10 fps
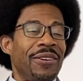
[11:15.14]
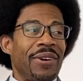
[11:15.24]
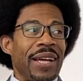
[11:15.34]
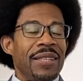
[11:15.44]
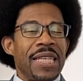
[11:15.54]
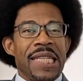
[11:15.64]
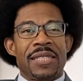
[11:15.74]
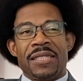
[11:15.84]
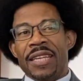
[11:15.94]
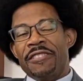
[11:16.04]
right? And, and
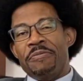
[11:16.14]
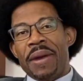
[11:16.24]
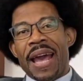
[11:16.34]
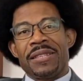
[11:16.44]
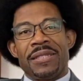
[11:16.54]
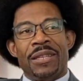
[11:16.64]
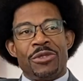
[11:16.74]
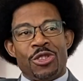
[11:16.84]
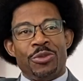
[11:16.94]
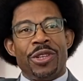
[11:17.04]
Steve Massey
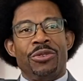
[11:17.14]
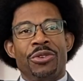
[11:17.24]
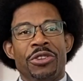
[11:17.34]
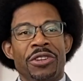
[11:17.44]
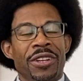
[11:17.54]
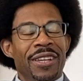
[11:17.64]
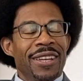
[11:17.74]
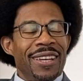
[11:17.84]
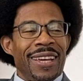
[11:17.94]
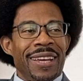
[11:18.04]
was the recruiter.
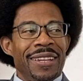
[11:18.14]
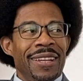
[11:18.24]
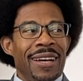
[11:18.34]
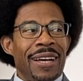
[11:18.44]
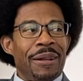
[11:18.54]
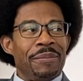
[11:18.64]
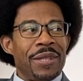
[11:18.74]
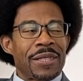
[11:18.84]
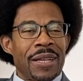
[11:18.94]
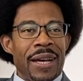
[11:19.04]
And uh,
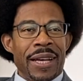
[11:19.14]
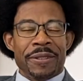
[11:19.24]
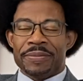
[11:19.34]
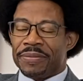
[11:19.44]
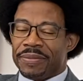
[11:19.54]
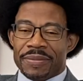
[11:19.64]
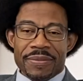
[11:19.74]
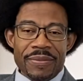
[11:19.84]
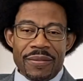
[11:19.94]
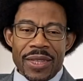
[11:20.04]
this guy,
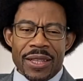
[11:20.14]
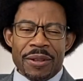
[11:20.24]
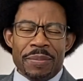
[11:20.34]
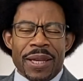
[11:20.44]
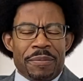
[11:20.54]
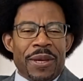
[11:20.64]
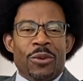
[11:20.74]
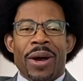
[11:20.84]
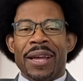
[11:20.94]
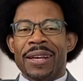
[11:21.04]
a big big
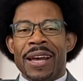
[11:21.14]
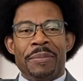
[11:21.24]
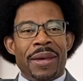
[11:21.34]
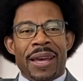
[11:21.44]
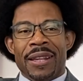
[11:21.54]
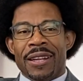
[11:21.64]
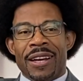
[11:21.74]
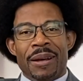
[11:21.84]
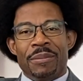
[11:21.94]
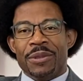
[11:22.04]
white guy man,
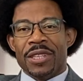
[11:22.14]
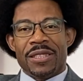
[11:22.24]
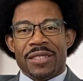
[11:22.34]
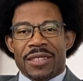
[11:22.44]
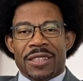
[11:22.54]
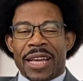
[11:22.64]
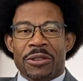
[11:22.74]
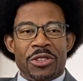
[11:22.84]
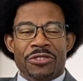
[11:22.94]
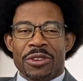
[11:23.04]
um, just looked like
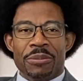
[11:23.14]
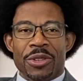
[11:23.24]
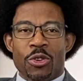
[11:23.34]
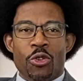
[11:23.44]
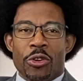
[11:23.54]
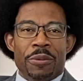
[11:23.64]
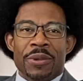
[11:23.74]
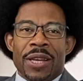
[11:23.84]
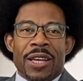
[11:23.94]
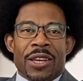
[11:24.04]
he was from the corn,
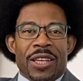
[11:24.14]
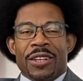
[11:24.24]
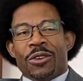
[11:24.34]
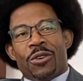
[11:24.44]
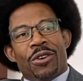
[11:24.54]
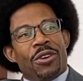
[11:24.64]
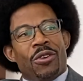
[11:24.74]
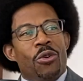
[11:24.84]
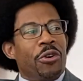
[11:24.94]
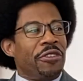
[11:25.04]
you know,
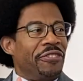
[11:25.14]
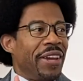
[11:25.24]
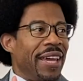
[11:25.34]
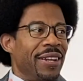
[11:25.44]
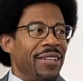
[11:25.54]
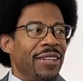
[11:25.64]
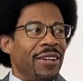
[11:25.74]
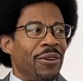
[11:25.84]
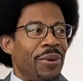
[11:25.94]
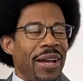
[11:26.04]
corn fed, you
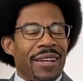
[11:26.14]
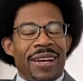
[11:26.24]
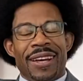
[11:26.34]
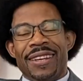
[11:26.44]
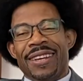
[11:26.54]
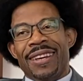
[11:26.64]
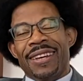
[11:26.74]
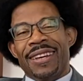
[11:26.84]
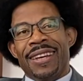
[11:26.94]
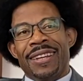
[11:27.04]
know, white guy.
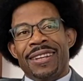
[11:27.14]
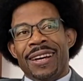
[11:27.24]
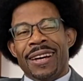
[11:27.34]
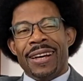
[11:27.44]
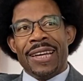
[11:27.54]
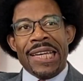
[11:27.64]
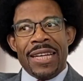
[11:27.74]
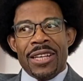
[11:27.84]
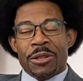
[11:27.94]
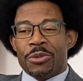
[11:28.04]
Uh, and uh,
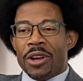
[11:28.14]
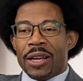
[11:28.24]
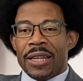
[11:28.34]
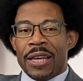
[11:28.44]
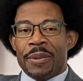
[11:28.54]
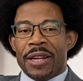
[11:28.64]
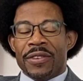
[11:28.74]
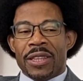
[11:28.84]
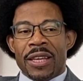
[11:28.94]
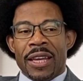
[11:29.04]
so I'm talking to him and
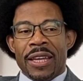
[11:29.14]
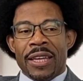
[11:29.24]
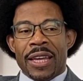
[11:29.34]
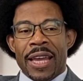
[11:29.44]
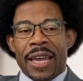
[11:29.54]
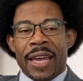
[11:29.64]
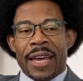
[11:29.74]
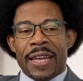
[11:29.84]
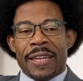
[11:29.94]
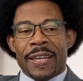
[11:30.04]
everything,
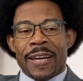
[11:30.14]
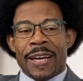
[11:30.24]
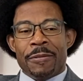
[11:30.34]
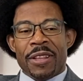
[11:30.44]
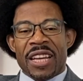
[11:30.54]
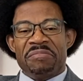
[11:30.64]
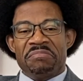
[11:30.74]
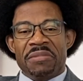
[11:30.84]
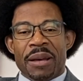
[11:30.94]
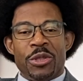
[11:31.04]
and uh, I'm like,
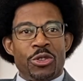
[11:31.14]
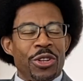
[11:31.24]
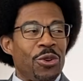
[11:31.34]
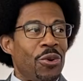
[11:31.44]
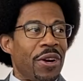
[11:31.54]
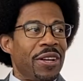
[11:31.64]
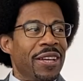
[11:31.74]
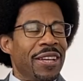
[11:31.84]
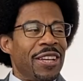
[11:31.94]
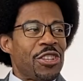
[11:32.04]
yeah, I'm gonna join the corps.
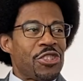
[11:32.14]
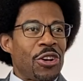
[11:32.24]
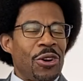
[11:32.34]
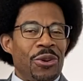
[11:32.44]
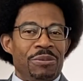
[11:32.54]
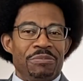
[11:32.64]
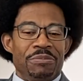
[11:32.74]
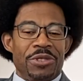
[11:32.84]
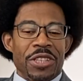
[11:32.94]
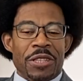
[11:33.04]
So
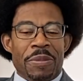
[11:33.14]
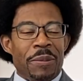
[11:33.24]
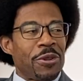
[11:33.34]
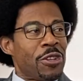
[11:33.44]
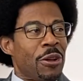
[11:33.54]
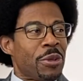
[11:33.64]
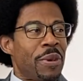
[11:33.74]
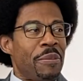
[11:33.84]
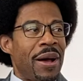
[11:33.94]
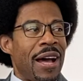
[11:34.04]
took the papers home to
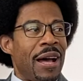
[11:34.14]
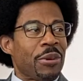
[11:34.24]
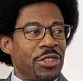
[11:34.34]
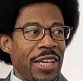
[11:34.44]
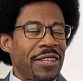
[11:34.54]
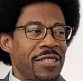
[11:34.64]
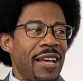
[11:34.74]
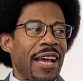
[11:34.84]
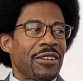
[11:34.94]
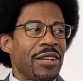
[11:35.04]
my mom because she had to
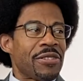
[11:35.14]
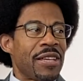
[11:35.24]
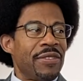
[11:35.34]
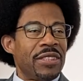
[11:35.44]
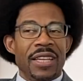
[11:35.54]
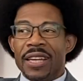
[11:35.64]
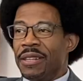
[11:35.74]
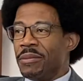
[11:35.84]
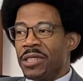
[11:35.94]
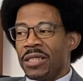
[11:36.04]
sign because I was
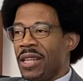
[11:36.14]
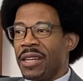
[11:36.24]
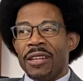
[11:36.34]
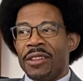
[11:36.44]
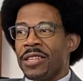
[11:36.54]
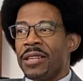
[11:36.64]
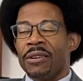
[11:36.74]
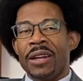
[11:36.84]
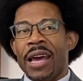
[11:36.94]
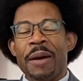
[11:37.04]
17. And she's like, no, that's not
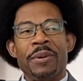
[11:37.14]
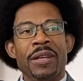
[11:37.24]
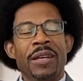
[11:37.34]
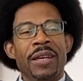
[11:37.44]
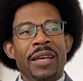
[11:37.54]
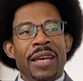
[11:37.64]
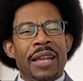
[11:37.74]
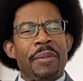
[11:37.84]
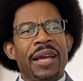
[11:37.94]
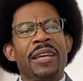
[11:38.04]
gonna happen.
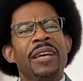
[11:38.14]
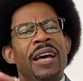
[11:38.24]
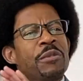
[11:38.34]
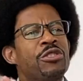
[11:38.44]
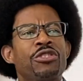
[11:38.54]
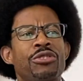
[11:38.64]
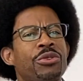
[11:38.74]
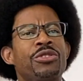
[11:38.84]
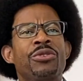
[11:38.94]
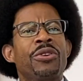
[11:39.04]
And I'm like, I'm just gonna
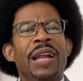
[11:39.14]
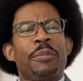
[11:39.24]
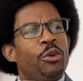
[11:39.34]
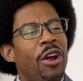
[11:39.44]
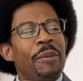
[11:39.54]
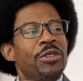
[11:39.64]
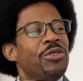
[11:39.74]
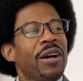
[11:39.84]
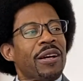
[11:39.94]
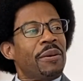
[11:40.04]
do a tour, and I promise
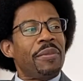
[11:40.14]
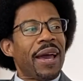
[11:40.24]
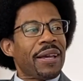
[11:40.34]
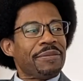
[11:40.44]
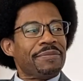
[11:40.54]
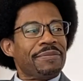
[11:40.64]
you, I'll come back.